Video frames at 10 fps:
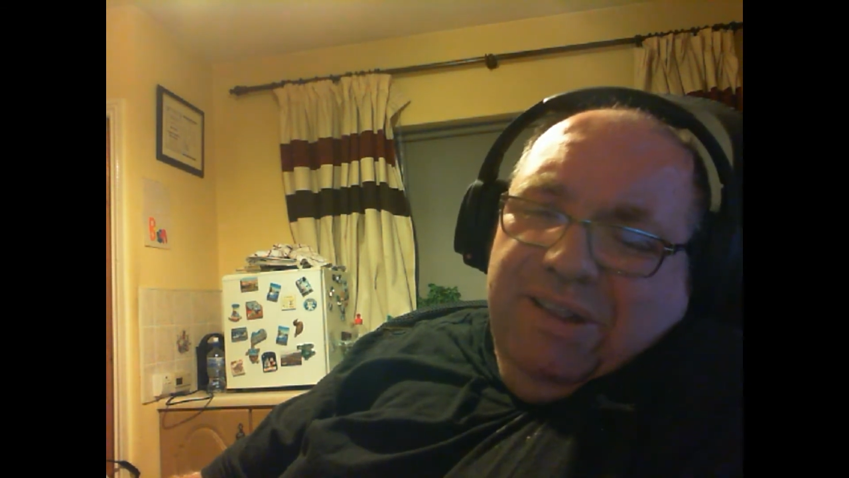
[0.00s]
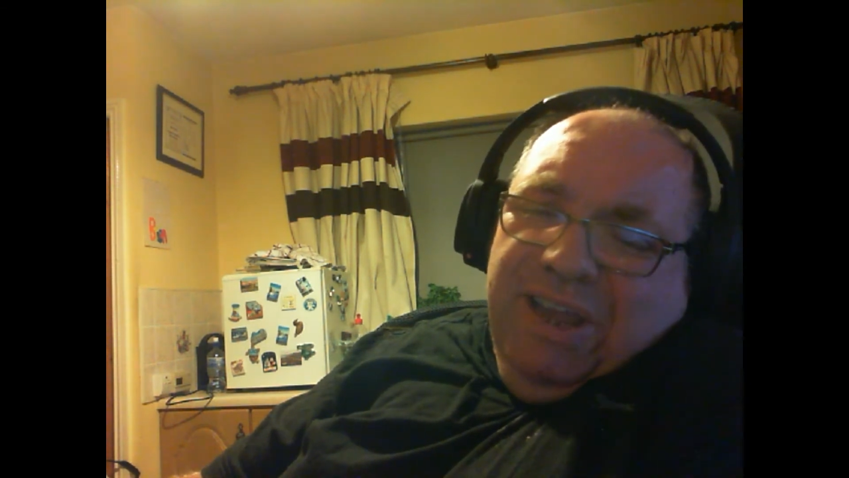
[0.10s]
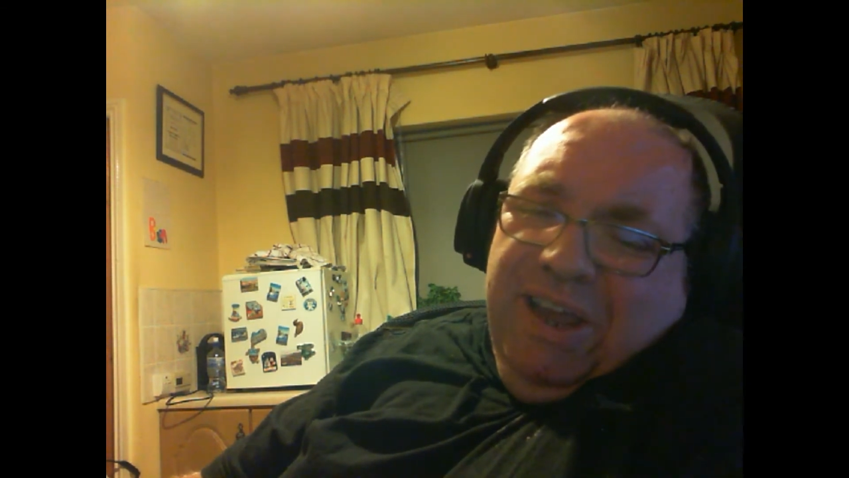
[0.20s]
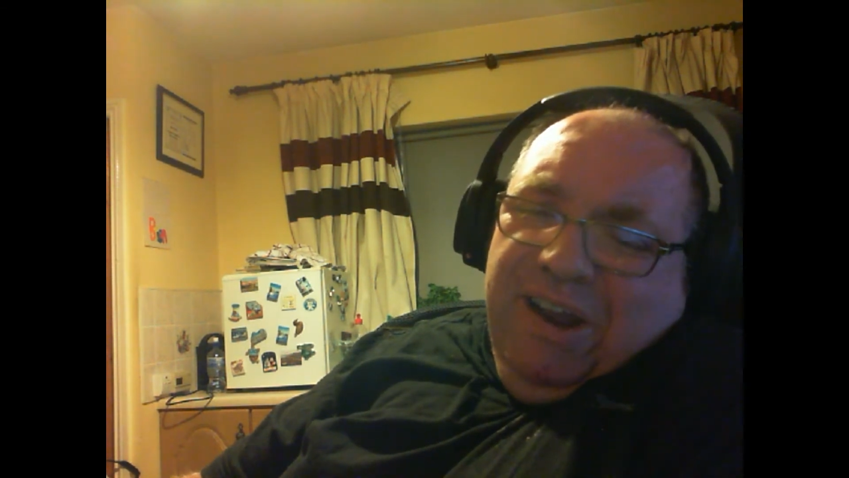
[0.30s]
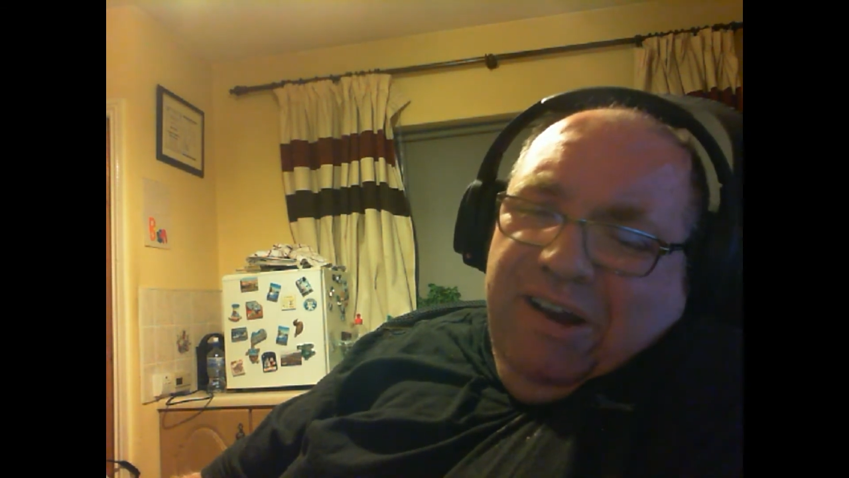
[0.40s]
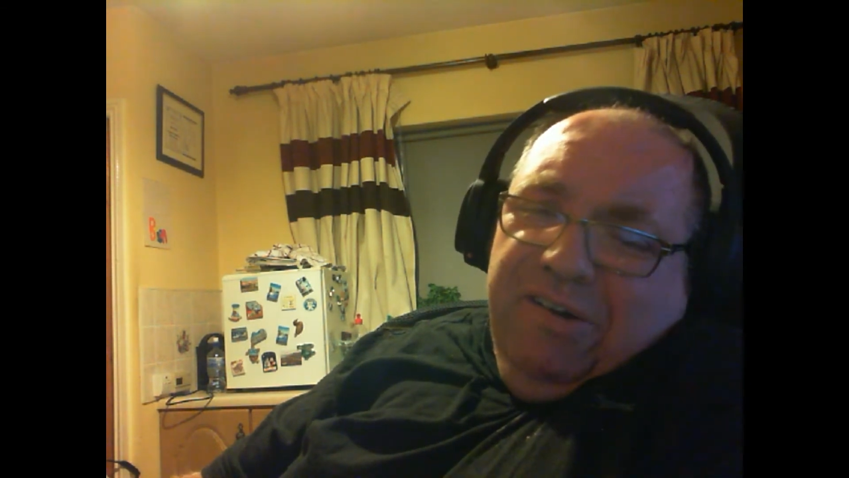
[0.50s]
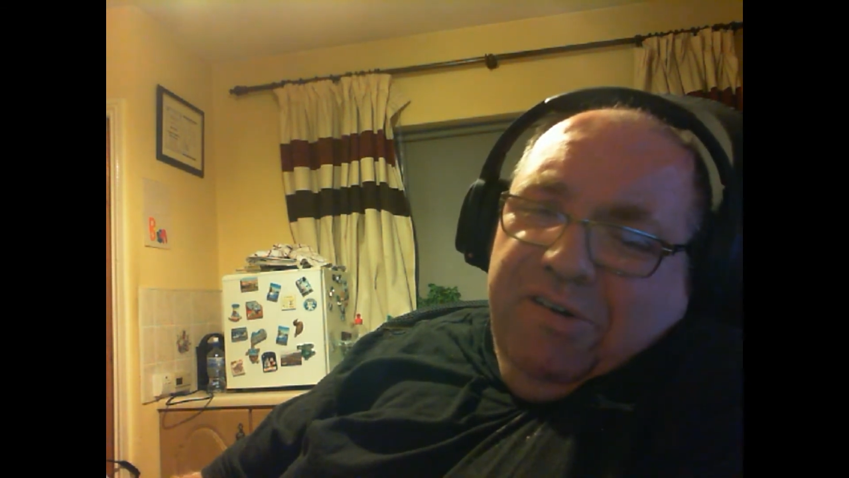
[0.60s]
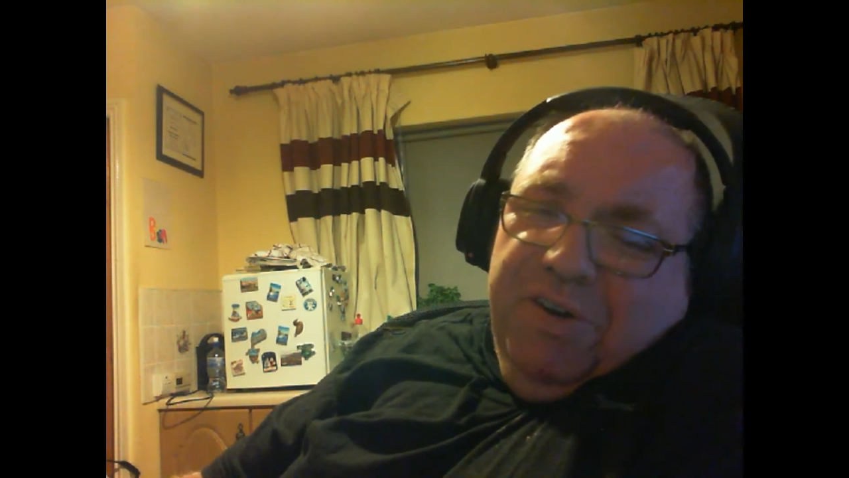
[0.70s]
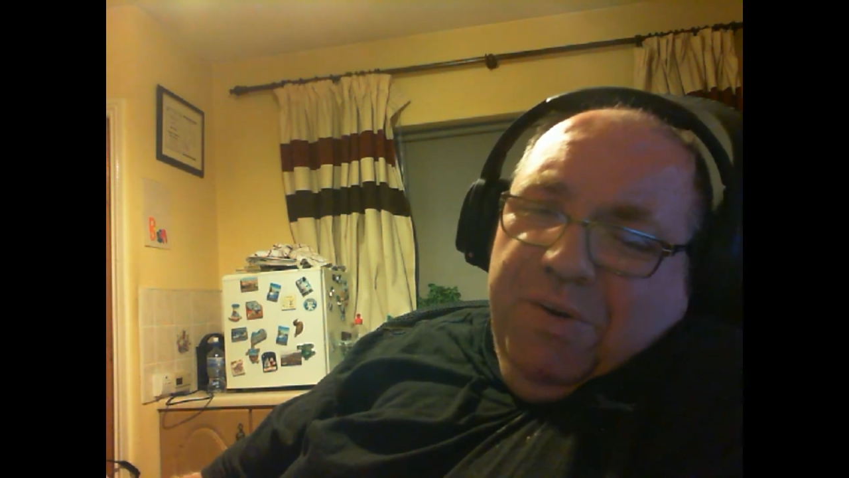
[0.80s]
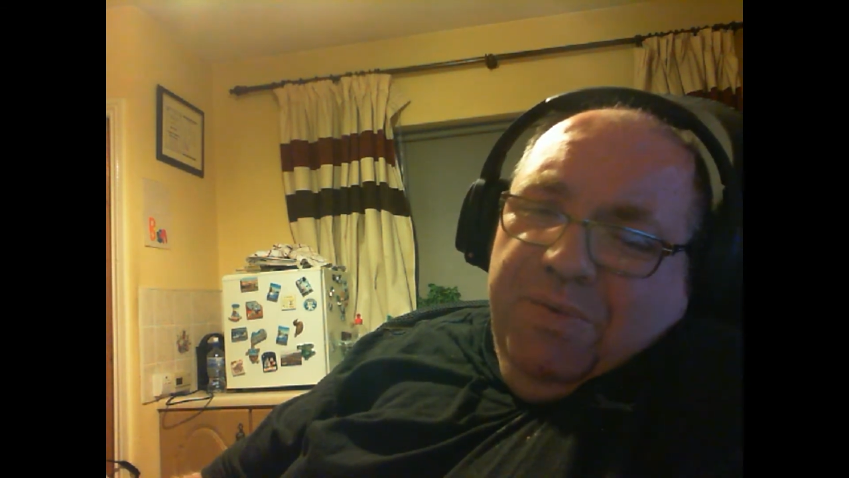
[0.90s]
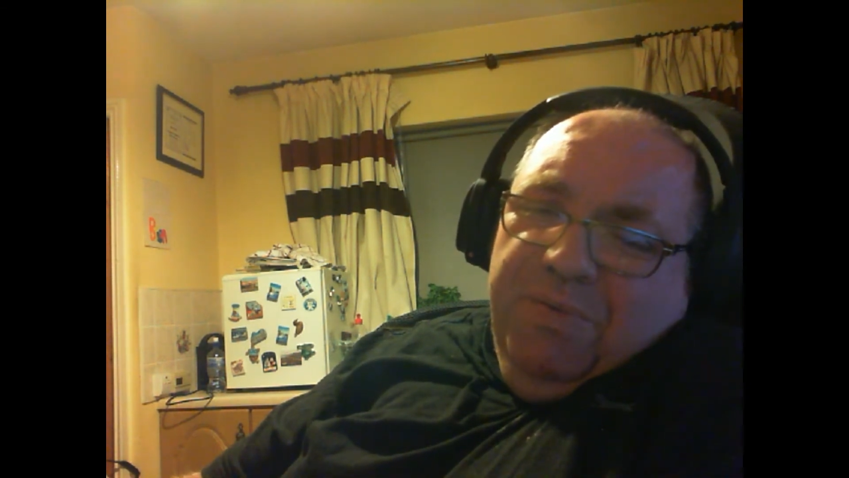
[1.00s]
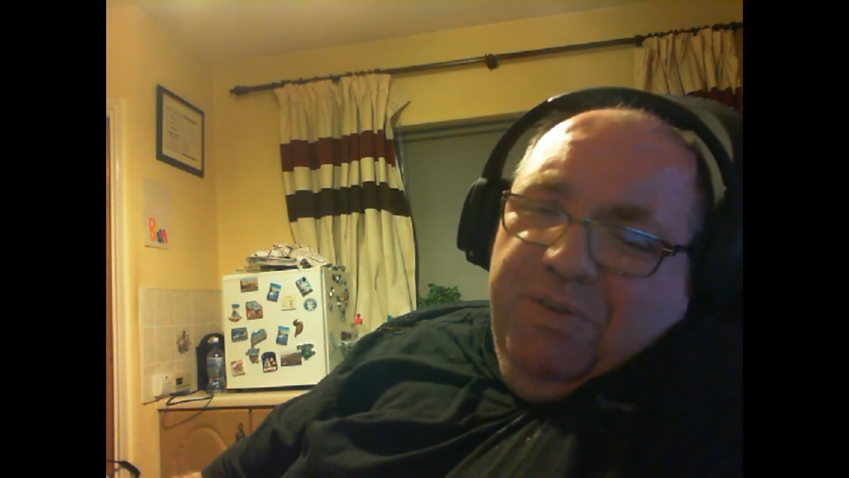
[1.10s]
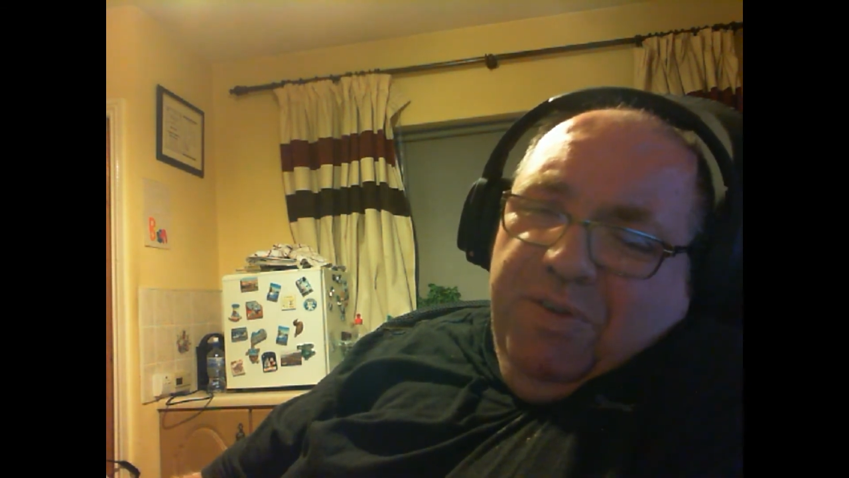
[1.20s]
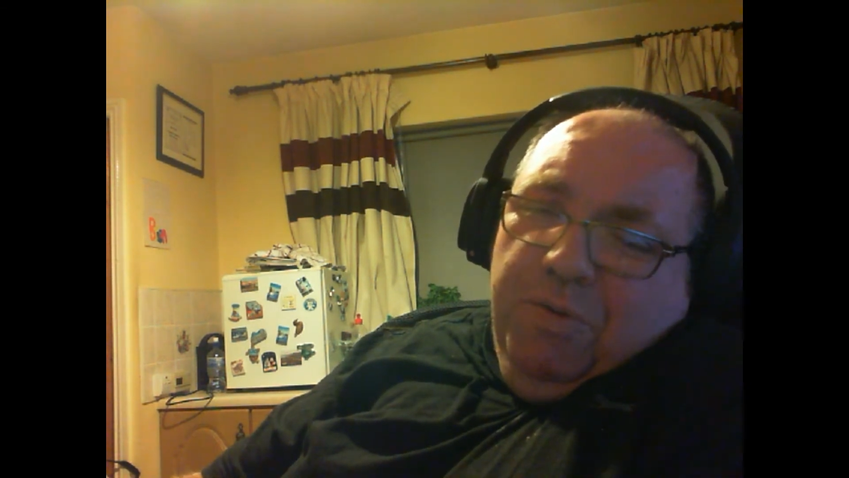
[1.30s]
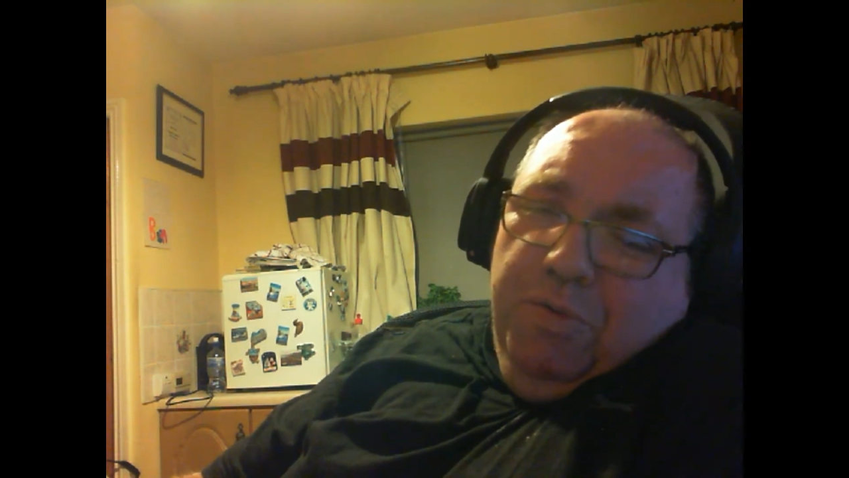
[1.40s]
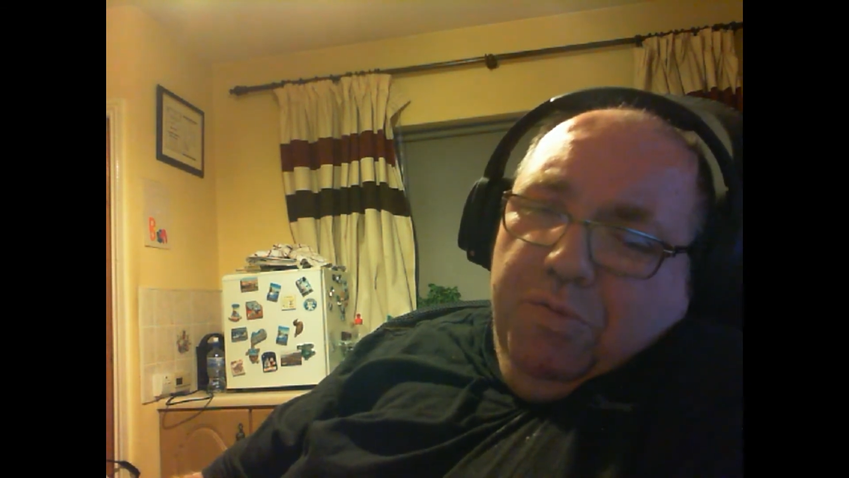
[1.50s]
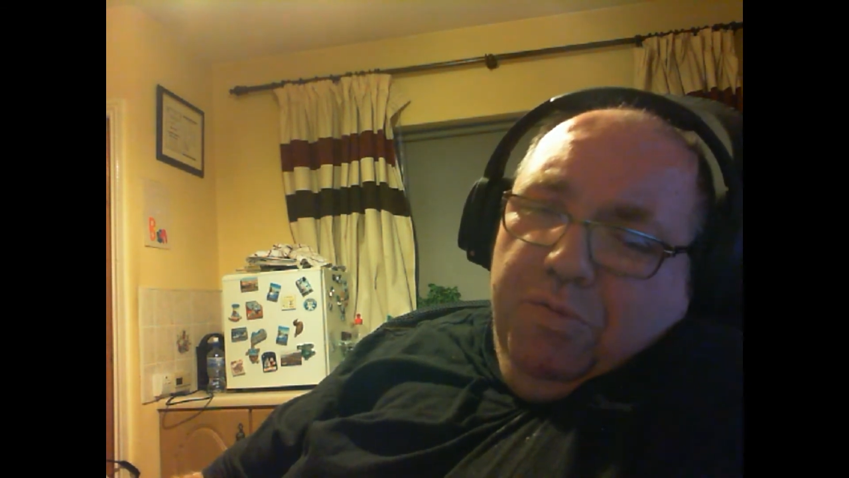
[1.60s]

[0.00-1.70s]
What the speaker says: the garden. So